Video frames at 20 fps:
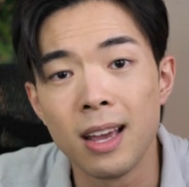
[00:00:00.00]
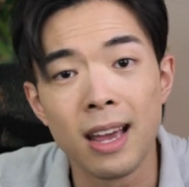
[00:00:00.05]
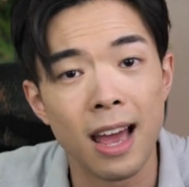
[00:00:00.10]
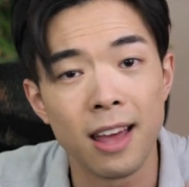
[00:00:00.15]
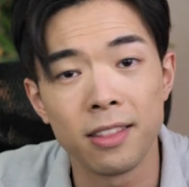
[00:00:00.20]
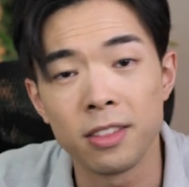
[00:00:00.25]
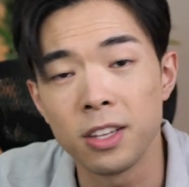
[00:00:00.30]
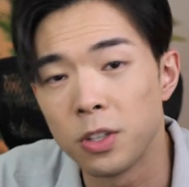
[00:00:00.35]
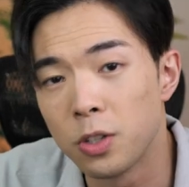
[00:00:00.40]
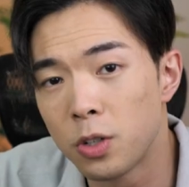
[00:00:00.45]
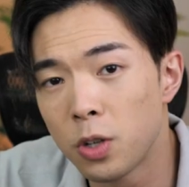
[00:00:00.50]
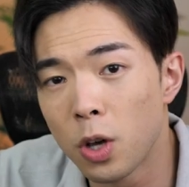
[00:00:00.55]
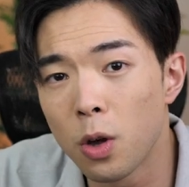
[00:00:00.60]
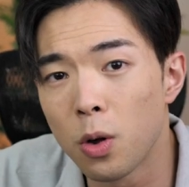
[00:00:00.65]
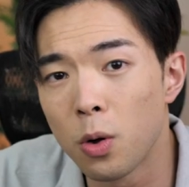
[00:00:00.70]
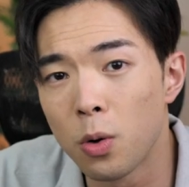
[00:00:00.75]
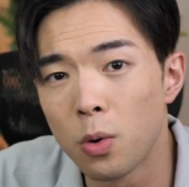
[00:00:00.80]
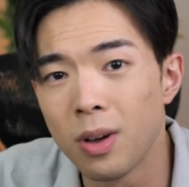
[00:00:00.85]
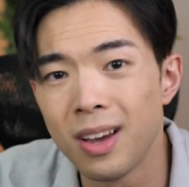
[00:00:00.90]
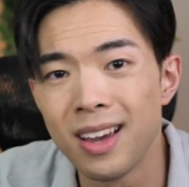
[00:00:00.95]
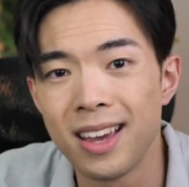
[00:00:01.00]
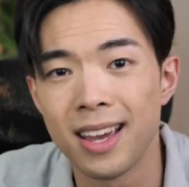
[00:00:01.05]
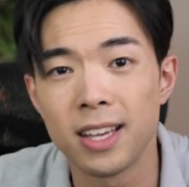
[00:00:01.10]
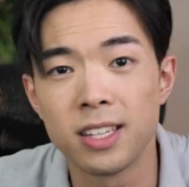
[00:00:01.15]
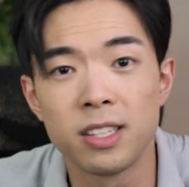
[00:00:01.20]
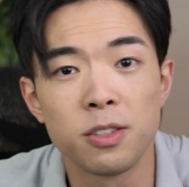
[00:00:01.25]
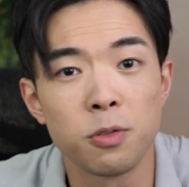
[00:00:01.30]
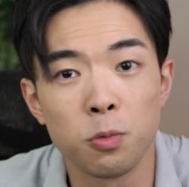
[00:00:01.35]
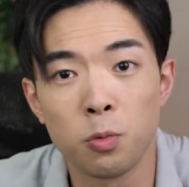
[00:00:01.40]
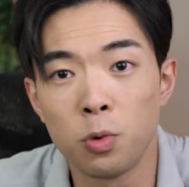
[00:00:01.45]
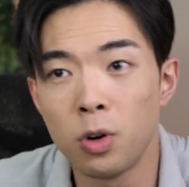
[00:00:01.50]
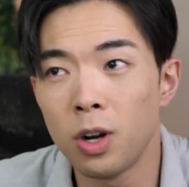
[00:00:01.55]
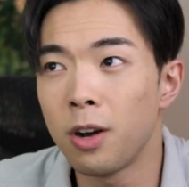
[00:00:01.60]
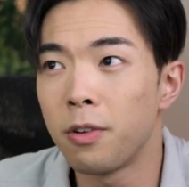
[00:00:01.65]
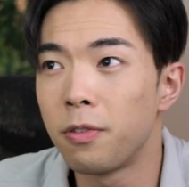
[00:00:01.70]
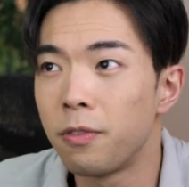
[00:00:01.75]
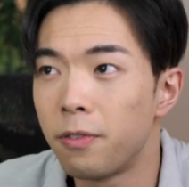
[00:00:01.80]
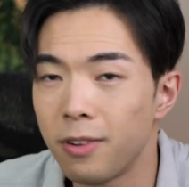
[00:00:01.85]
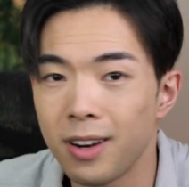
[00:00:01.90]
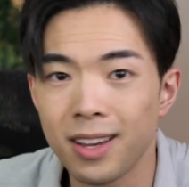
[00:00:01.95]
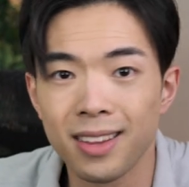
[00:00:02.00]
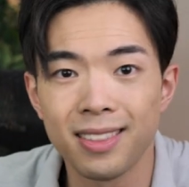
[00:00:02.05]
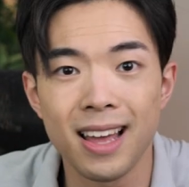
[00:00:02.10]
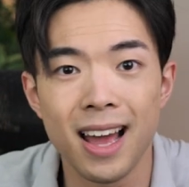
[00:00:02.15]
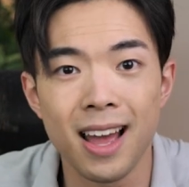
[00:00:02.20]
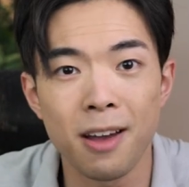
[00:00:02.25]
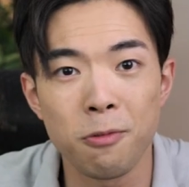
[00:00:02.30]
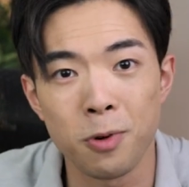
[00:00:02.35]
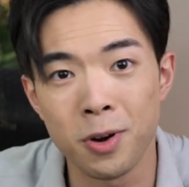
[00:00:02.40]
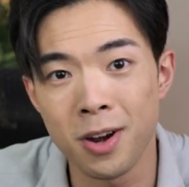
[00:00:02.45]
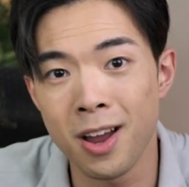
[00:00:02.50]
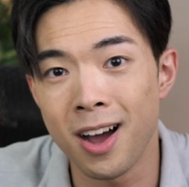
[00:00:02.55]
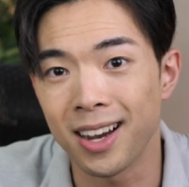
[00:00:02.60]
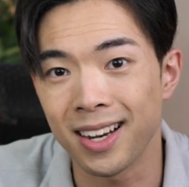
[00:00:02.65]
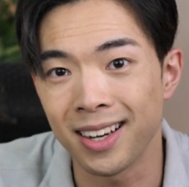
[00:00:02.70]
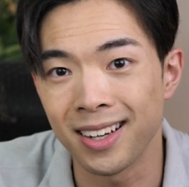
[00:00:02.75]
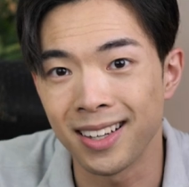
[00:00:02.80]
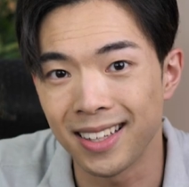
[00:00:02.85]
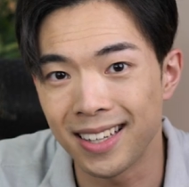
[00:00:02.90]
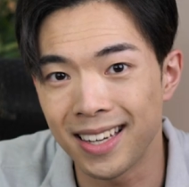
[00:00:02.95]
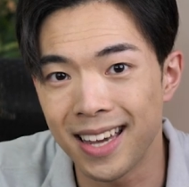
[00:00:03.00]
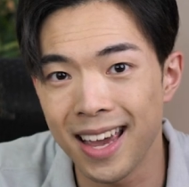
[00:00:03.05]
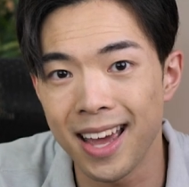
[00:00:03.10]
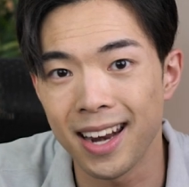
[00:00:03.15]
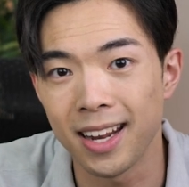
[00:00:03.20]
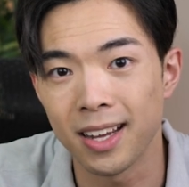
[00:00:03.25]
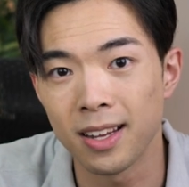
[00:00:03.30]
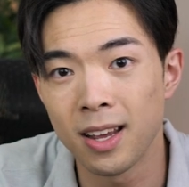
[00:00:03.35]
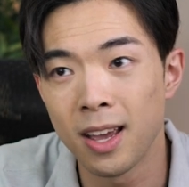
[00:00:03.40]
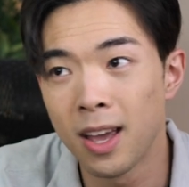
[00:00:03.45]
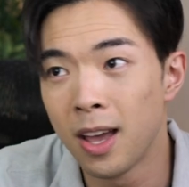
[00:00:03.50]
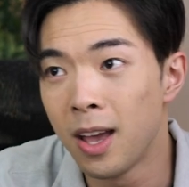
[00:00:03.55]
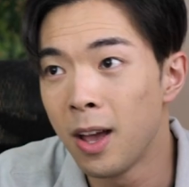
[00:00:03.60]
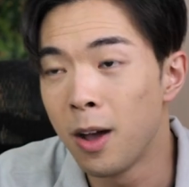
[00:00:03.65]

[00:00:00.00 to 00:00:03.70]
And then two is we're afraid that we're not going to get it.